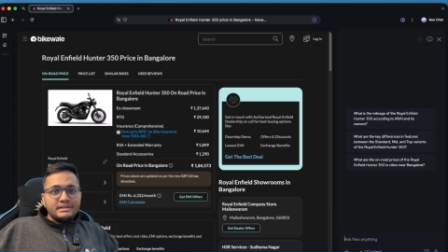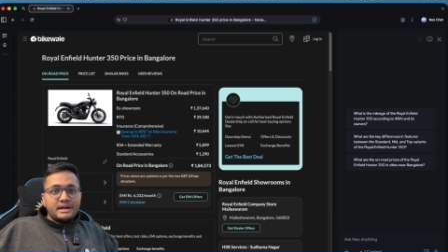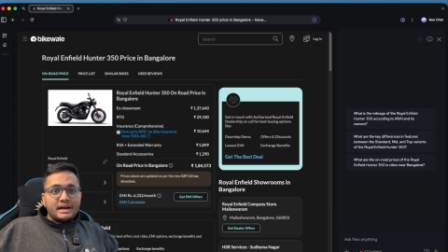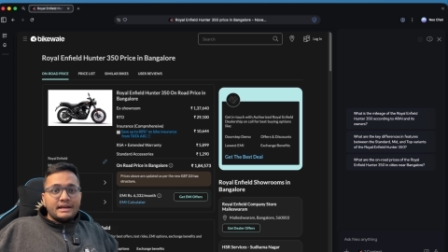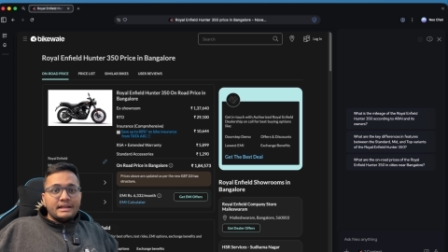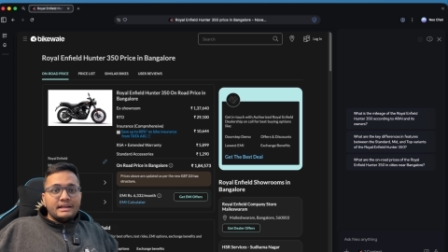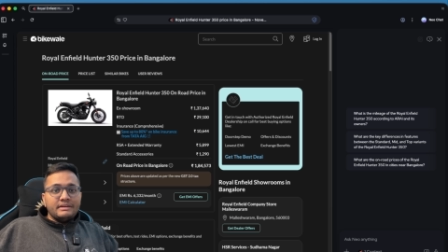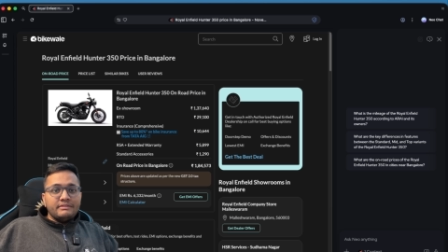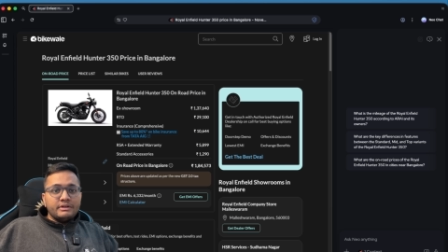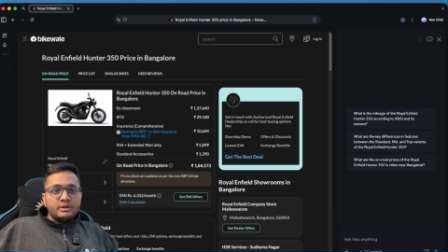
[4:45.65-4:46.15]
I
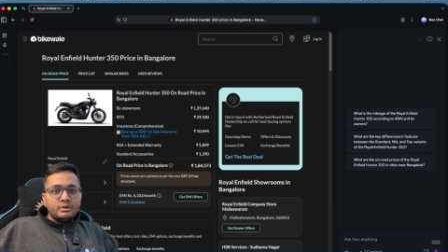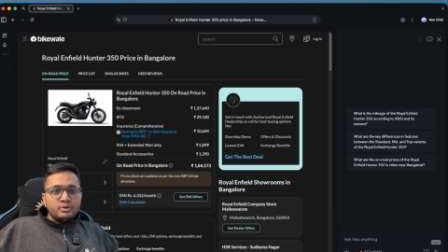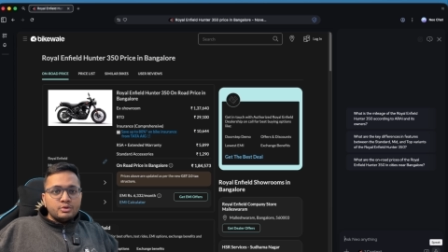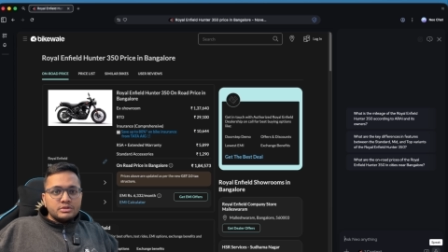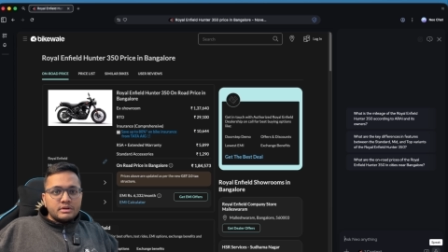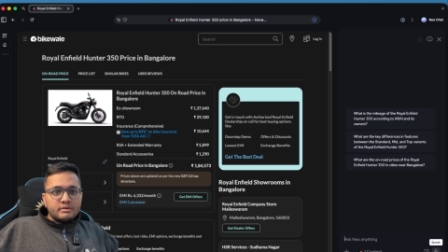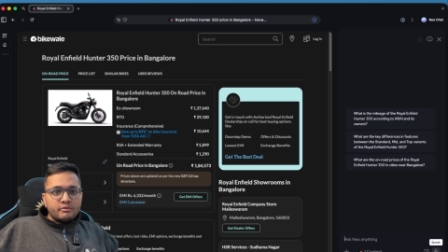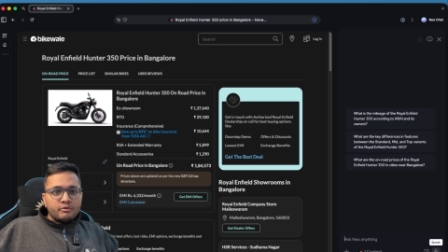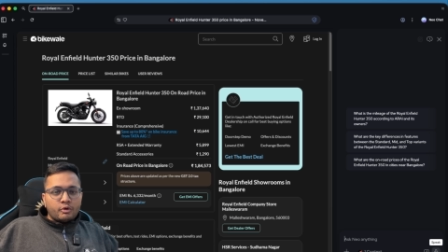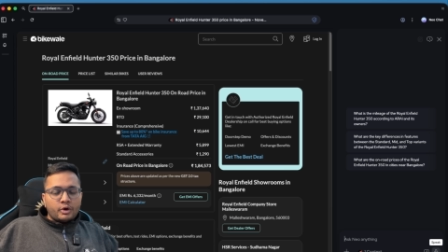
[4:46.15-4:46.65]
can even use
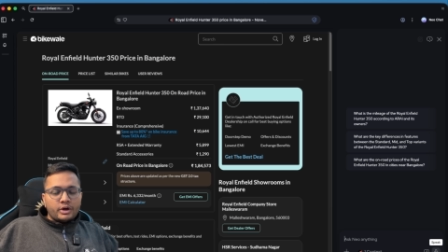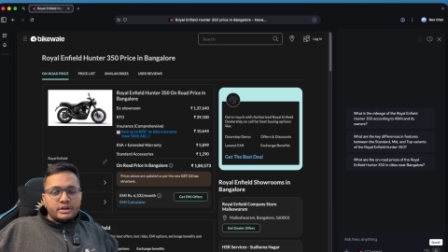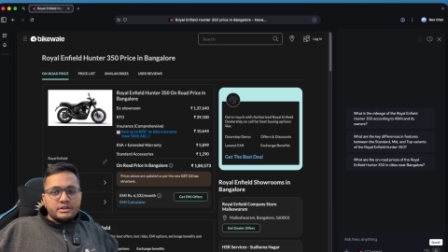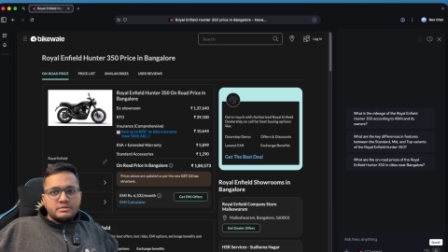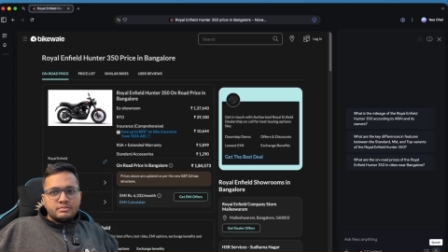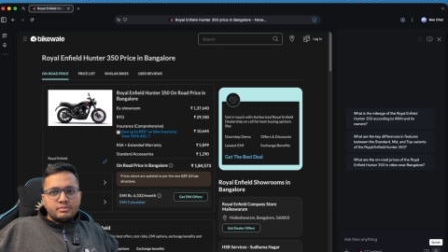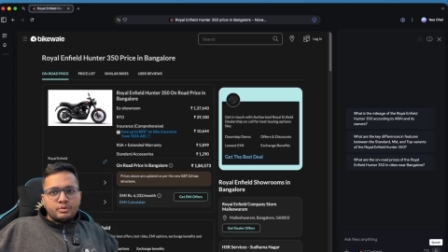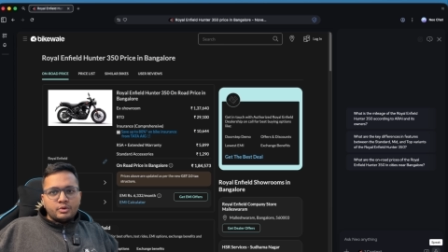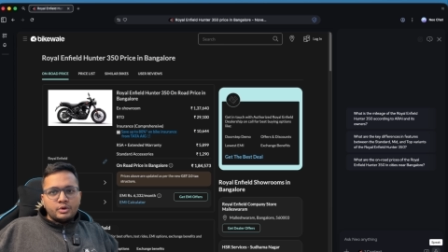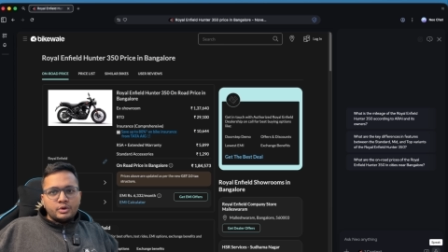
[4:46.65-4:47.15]
a
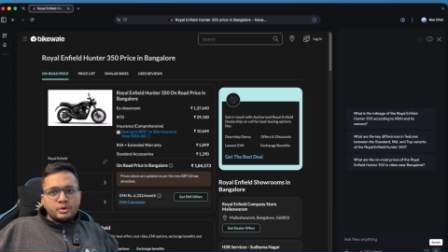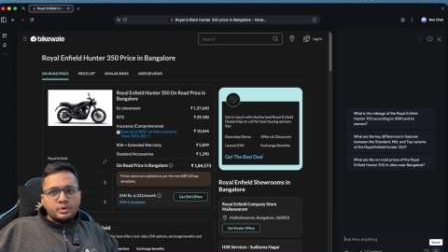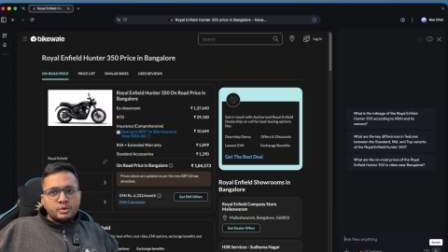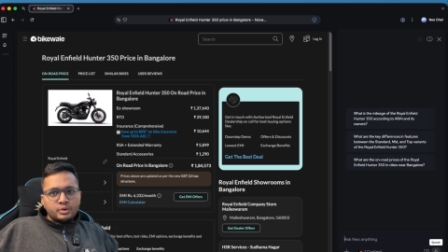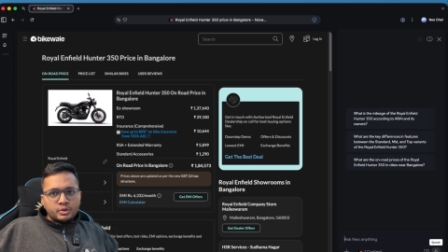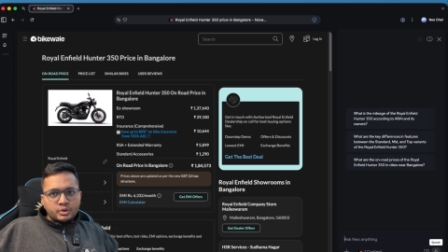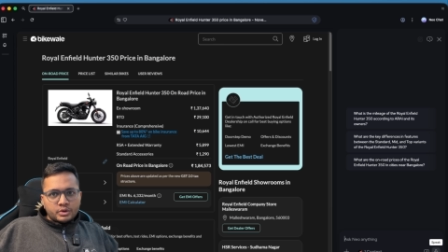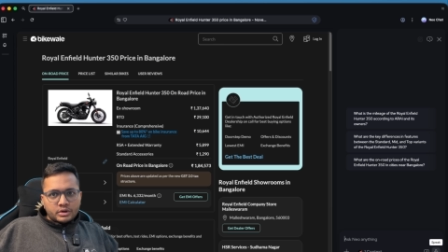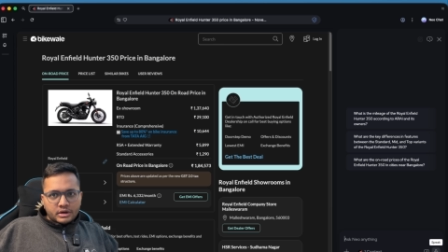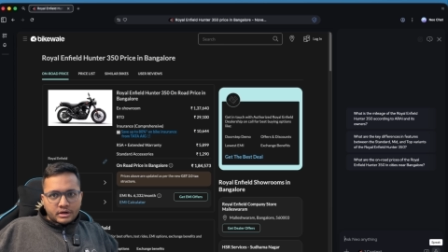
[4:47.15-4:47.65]
voice mode
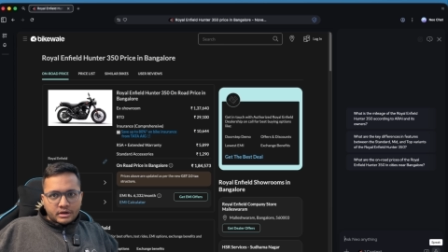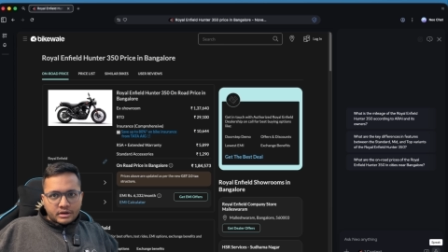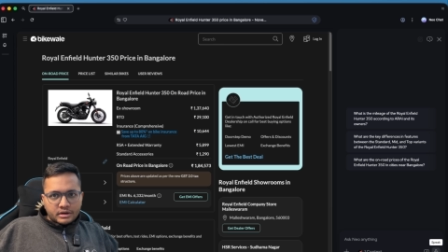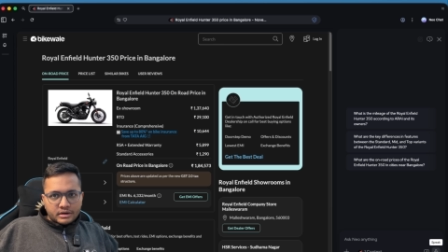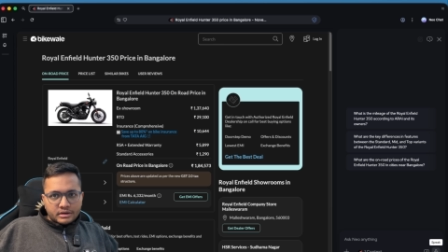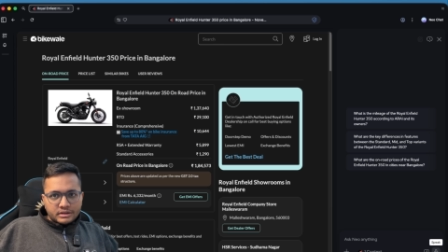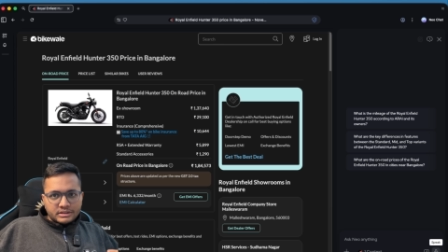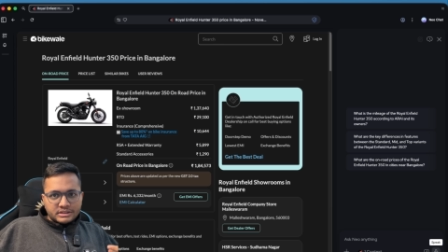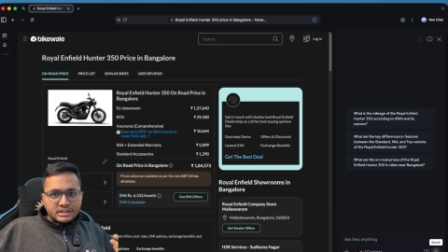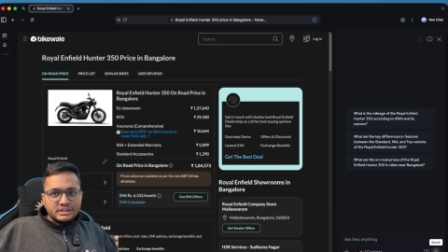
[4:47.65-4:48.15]
to
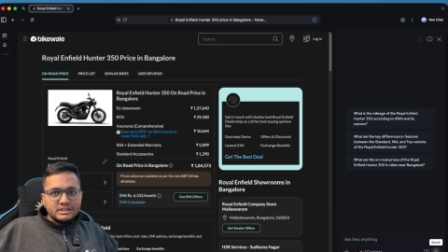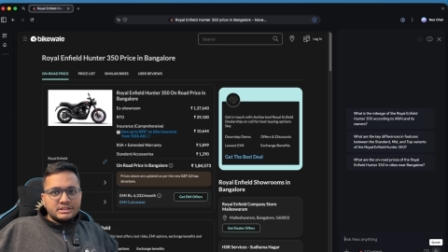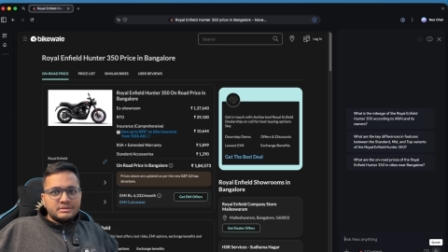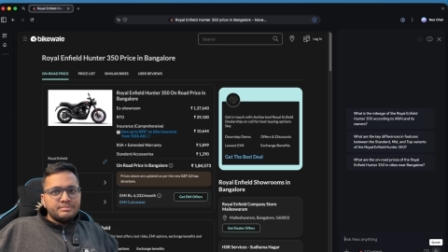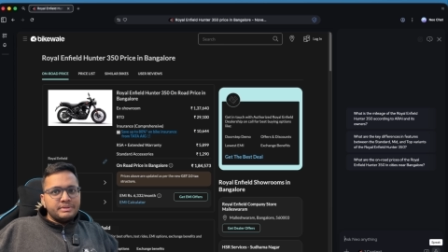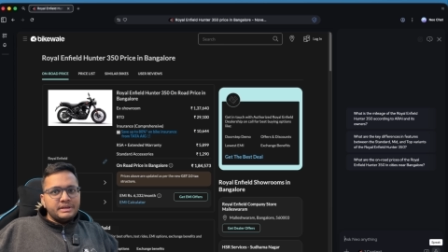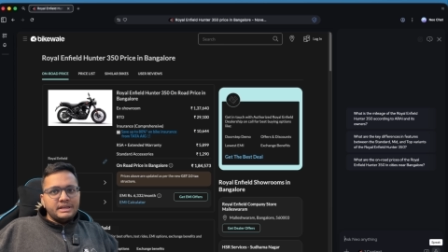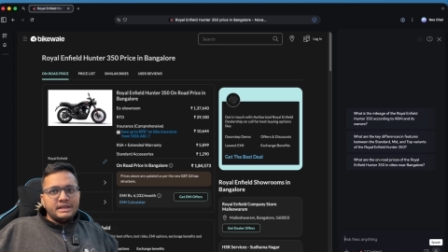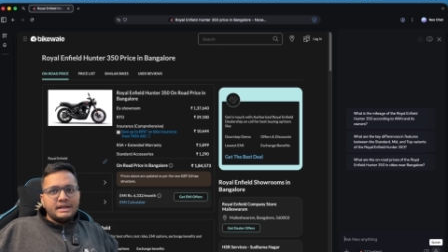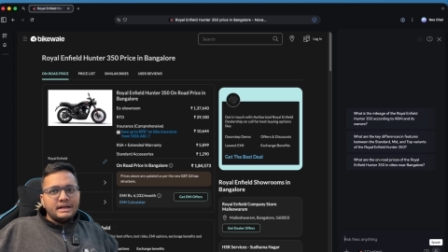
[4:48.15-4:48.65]
uh, just
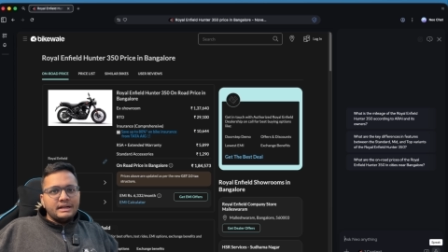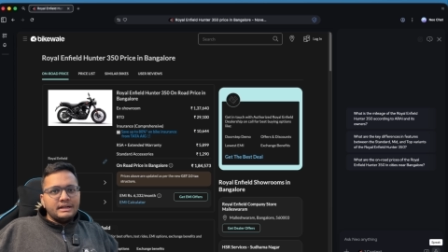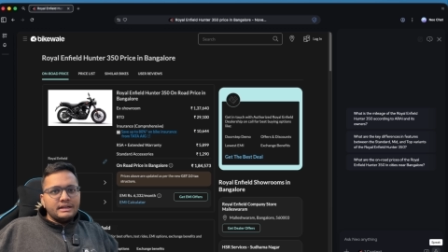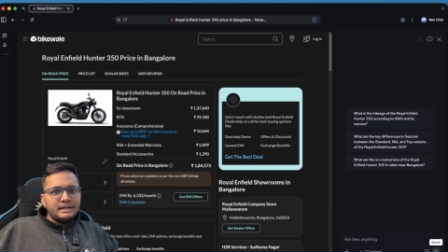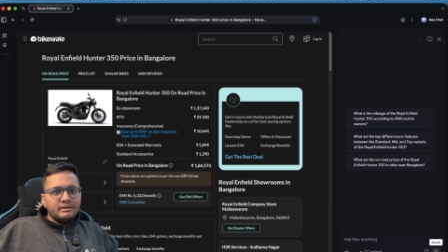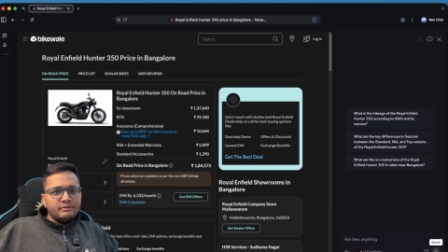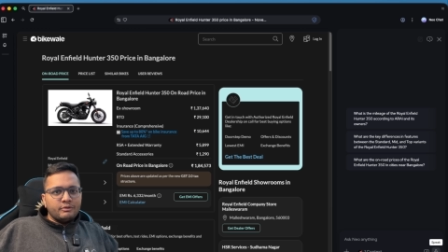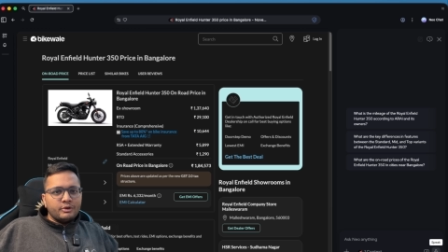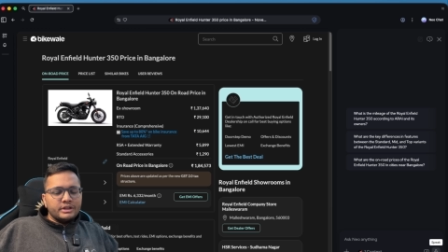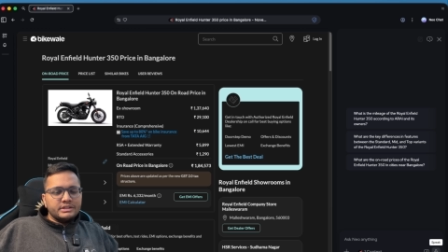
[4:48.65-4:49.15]
speak and
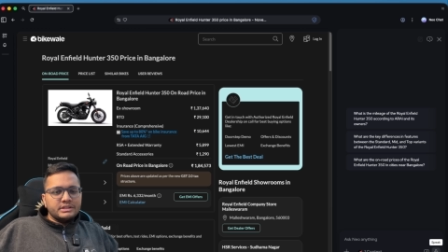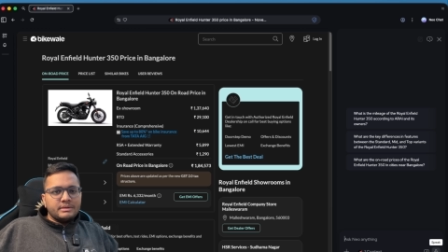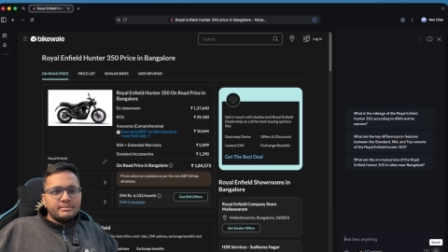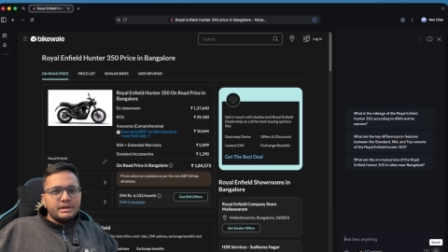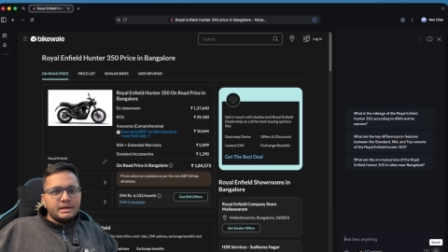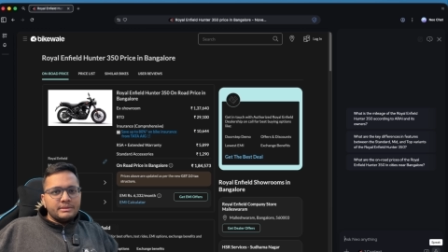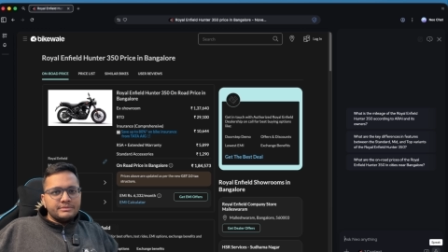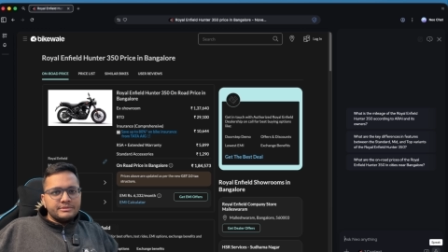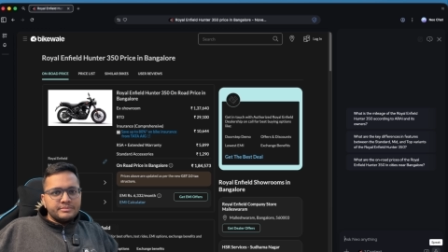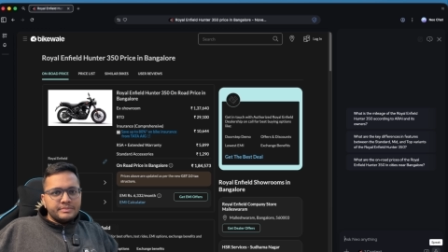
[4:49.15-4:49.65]
tell. For
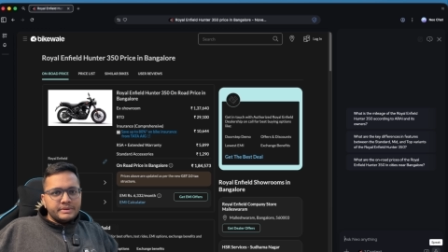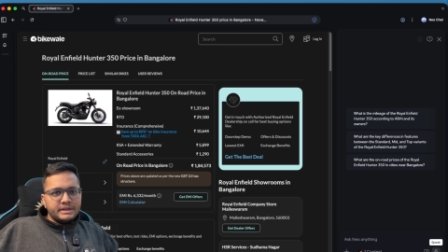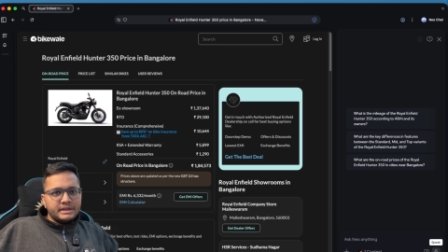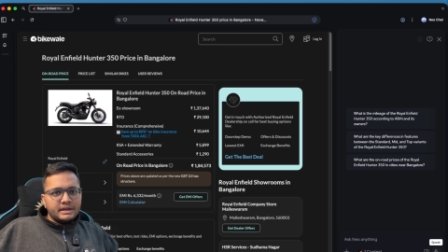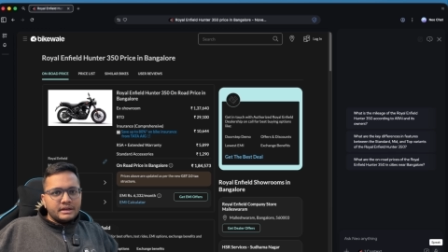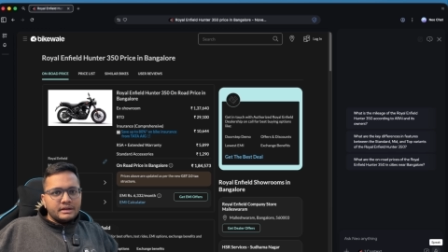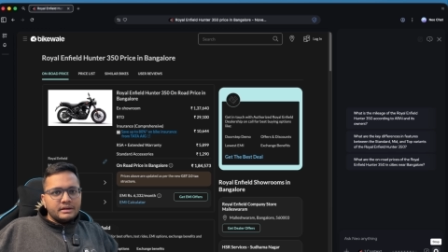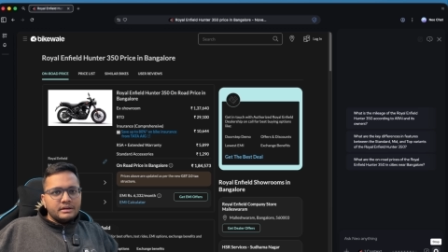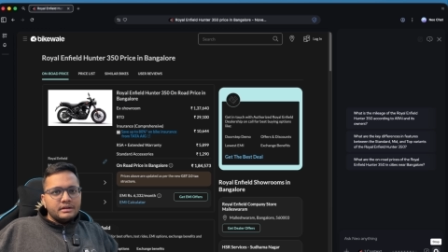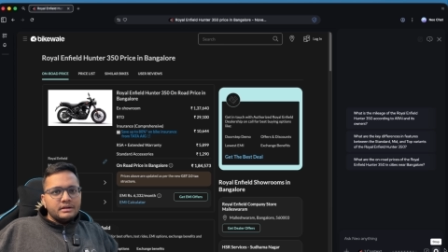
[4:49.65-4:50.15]
example, I'm
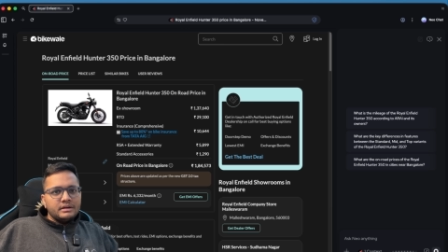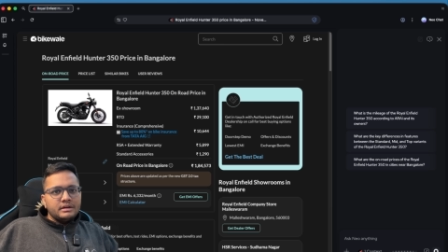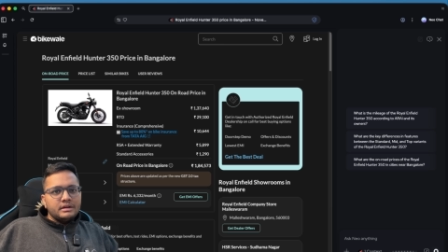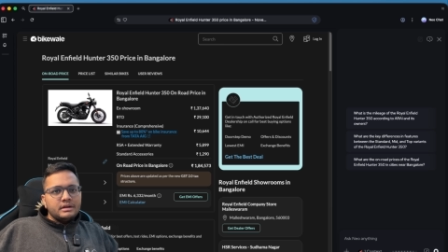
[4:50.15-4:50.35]
speaking.